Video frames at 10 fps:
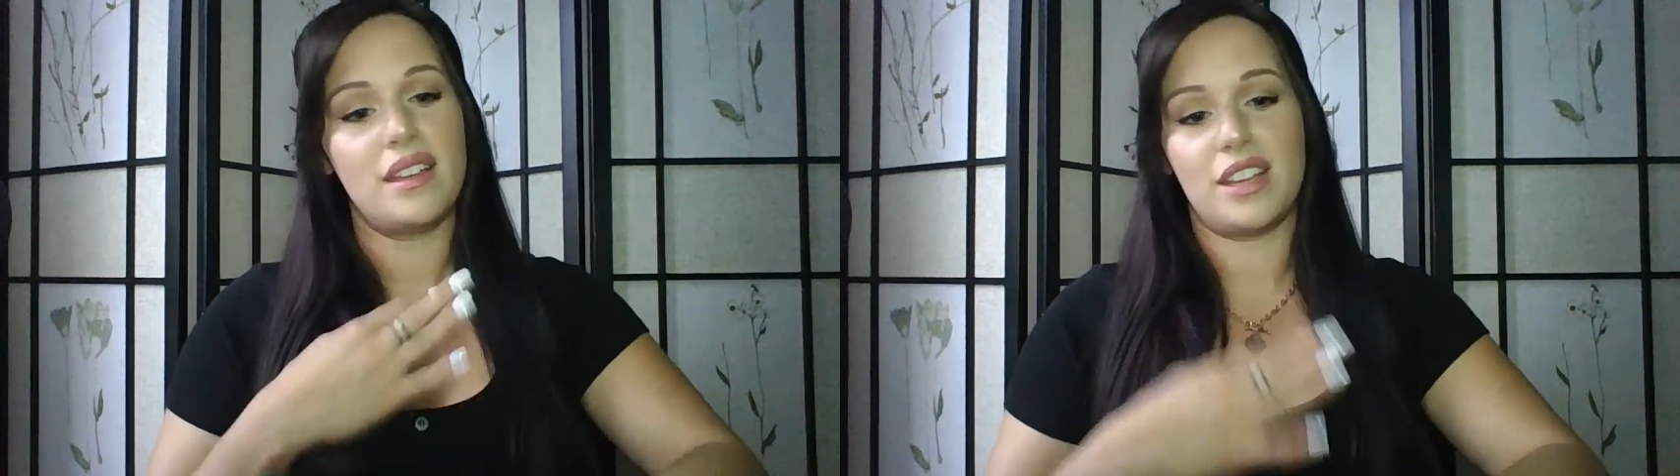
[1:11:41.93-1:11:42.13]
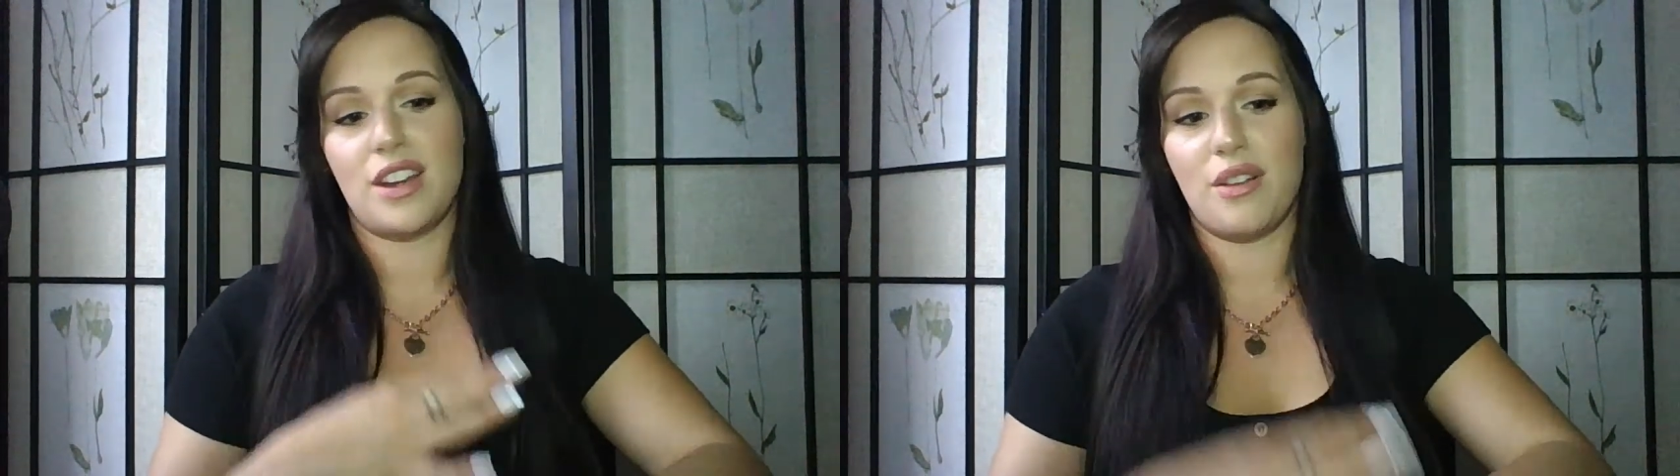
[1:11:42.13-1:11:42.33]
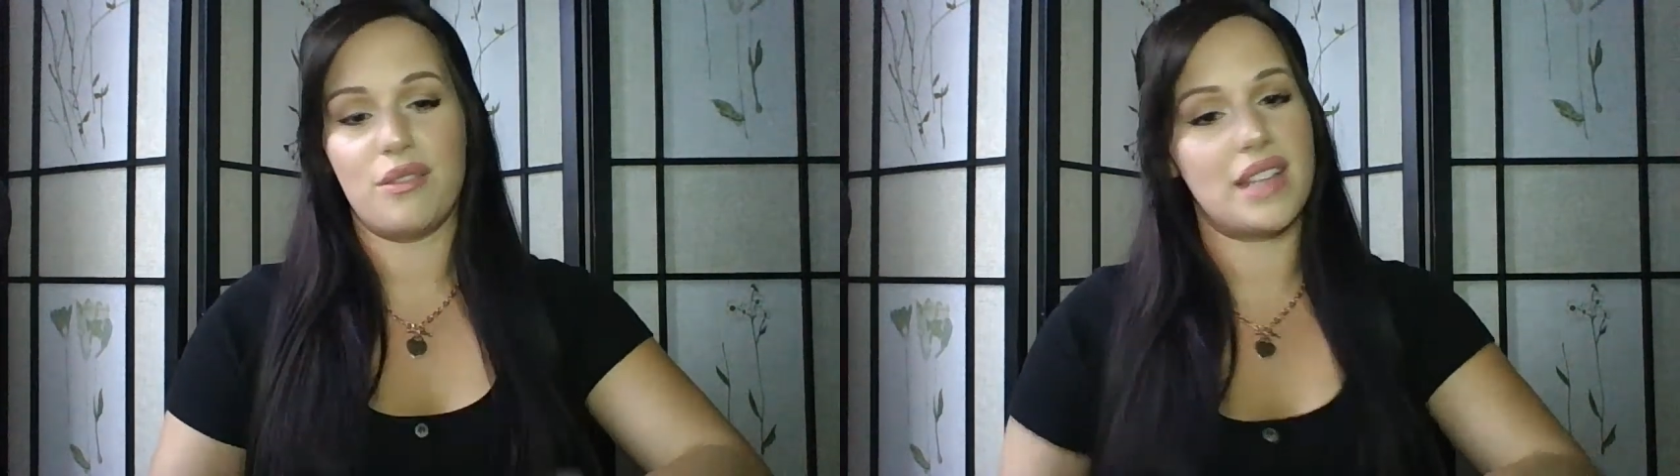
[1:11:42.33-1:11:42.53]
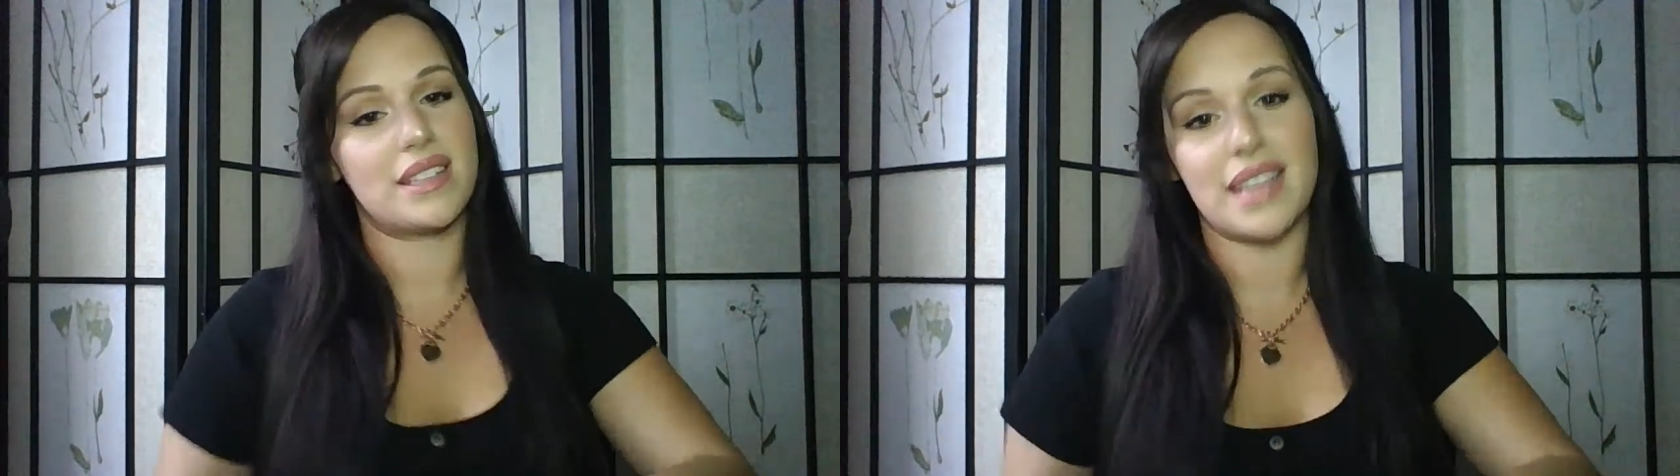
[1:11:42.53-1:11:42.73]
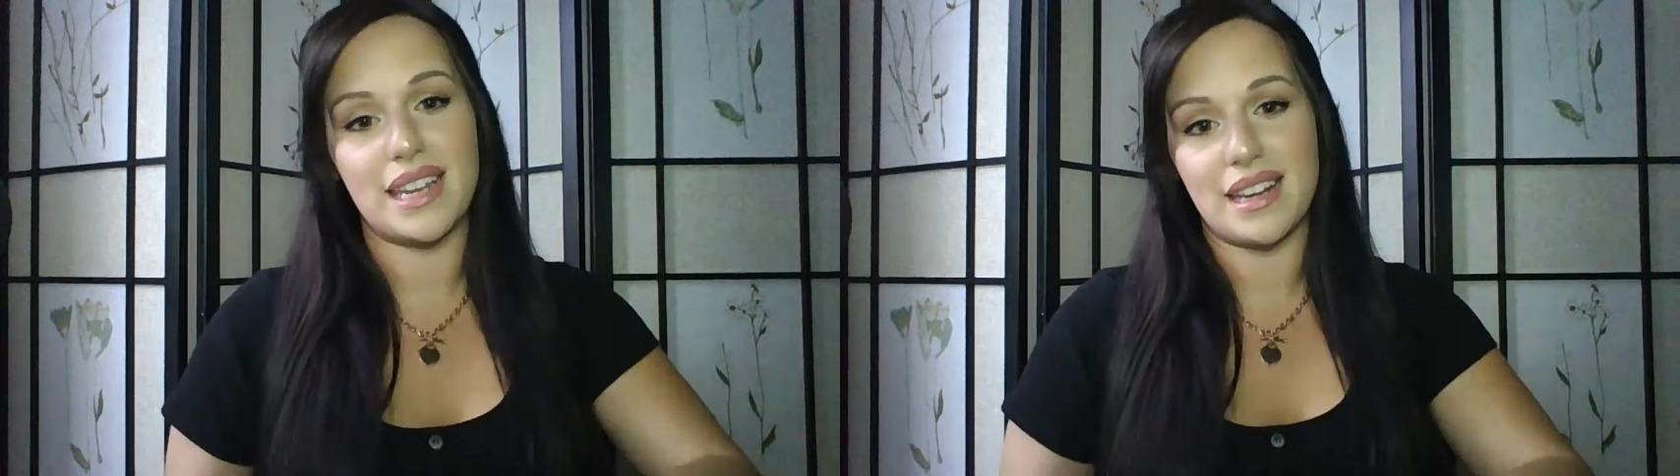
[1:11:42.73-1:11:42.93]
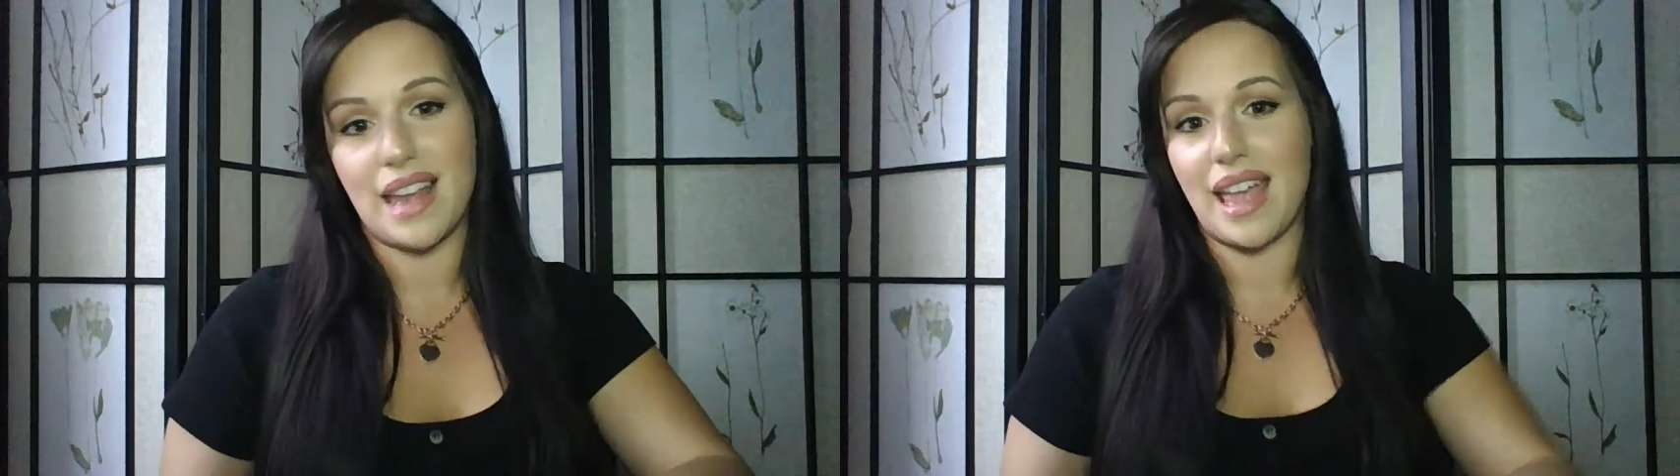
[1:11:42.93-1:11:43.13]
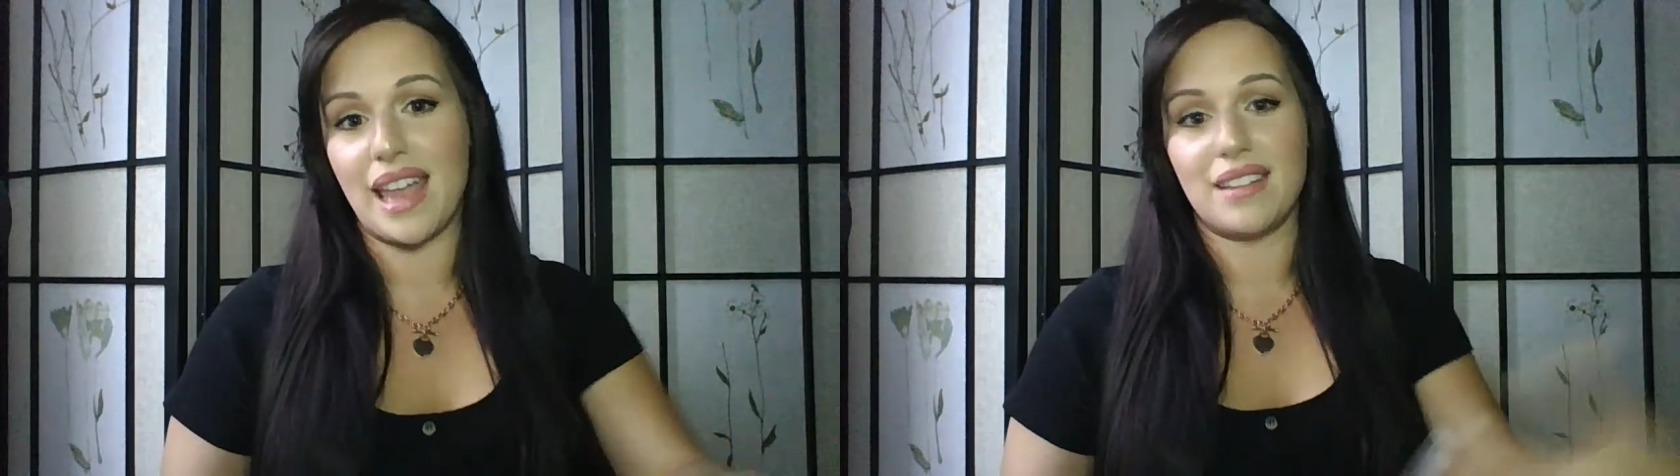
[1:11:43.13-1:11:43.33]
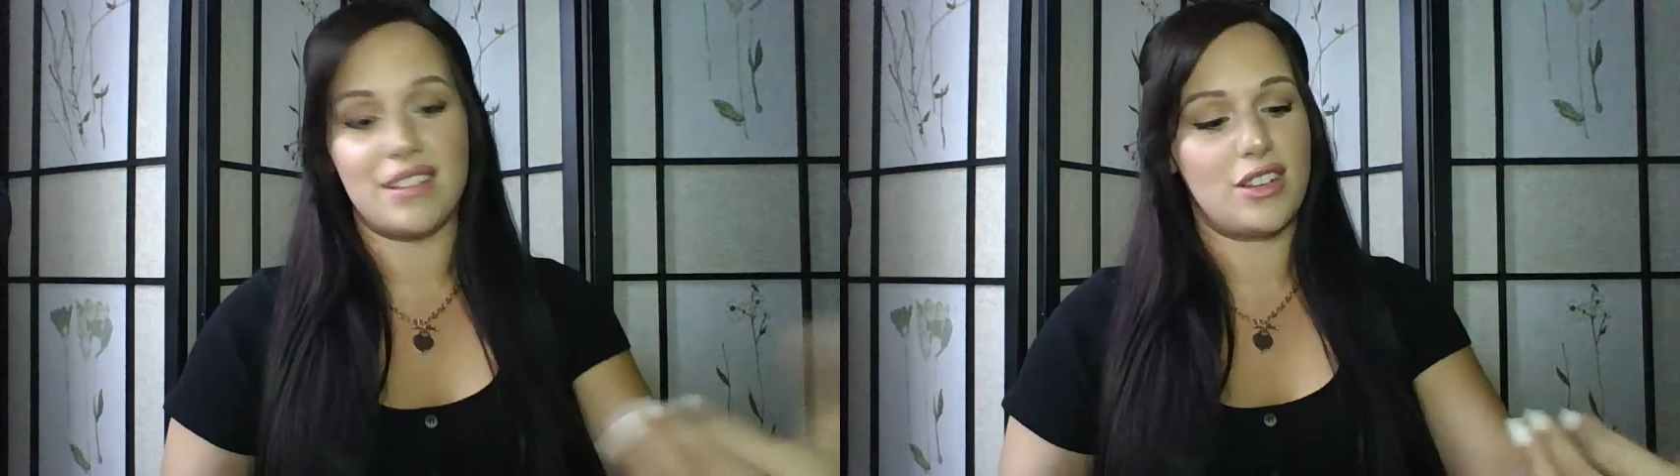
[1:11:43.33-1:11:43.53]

it's late at night,